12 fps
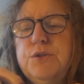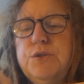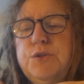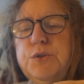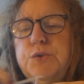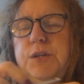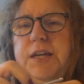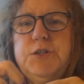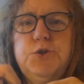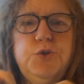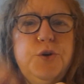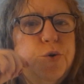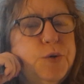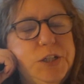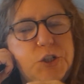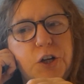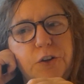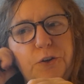to get to know
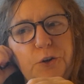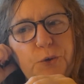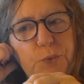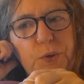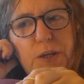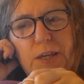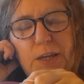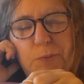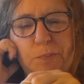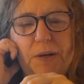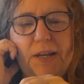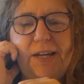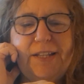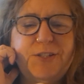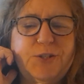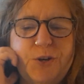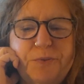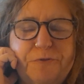each other, we played
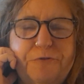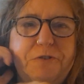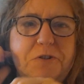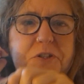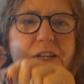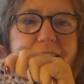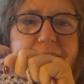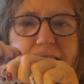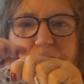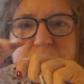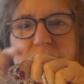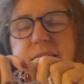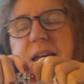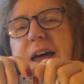some fun games,